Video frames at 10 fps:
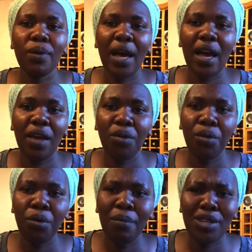I
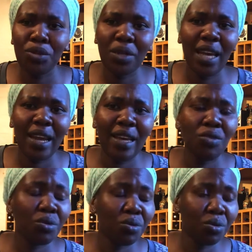don't know, mashona here, I
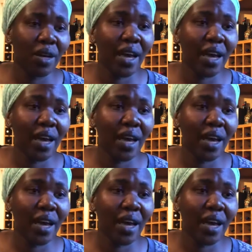don't know.